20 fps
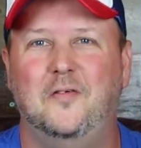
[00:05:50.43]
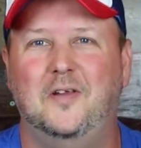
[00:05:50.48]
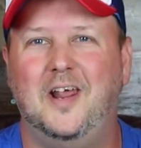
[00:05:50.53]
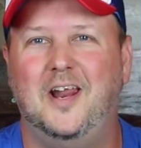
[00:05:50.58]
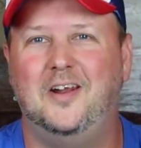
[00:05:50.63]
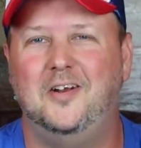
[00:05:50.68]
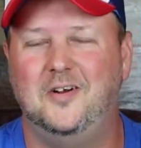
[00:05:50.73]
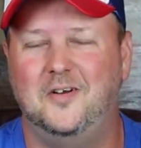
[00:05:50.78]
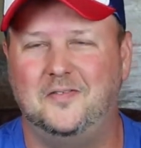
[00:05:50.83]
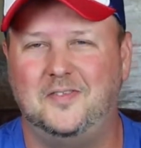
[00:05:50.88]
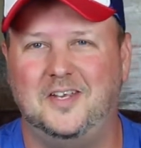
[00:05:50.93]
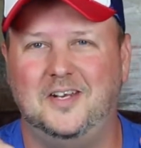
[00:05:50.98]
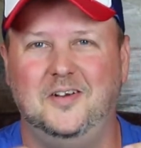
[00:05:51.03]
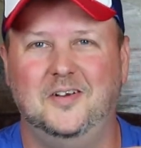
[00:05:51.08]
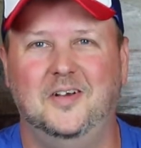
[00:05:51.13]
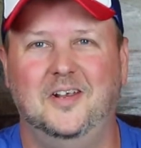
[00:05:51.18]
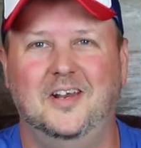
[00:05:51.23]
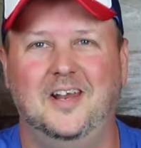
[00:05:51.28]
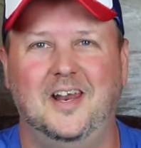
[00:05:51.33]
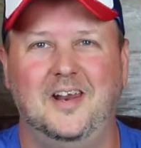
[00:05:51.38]
I don't know if they
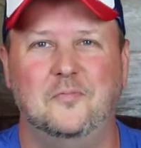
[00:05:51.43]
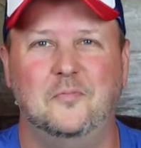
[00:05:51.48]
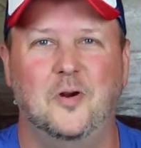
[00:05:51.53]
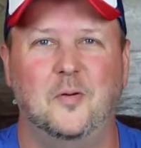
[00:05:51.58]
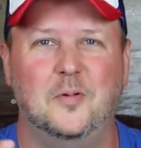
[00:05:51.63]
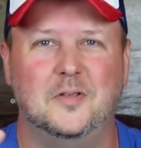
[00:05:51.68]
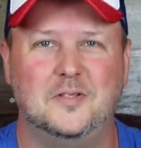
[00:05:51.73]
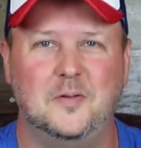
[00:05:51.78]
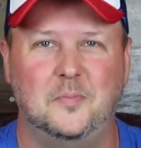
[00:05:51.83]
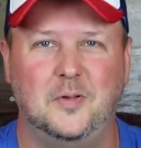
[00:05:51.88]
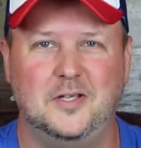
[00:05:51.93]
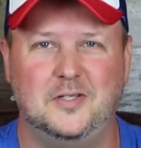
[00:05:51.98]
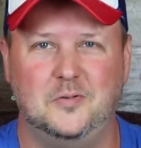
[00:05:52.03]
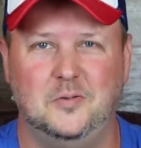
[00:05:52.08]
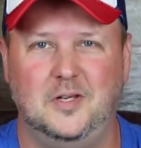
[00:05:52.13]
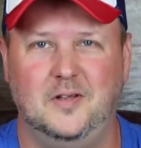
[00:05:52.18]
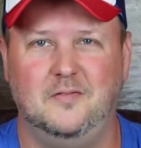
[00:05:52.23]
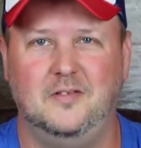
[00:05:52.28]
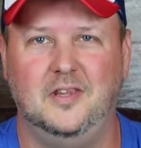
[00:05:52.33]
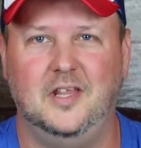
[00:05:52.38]
do it anymore, but some places
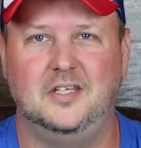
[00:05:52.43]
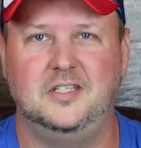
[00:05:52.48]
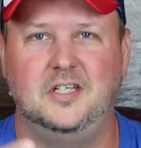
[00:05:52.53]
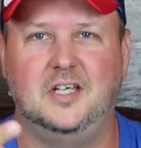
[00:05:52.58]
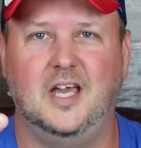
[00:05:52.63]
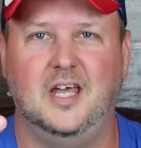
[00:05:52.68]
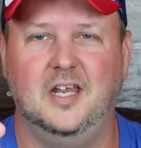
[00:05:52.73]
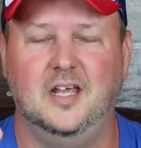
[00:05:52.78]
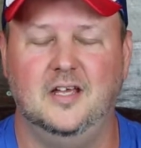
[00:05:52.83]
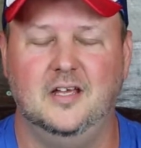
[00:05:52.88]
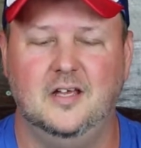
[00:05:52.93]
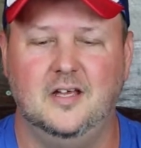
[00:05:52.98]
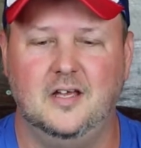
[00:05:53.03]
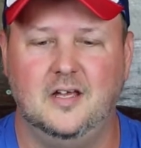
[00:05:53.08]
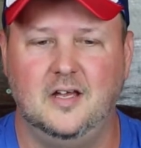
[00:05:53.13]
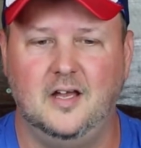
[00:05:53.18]
would even let you kind of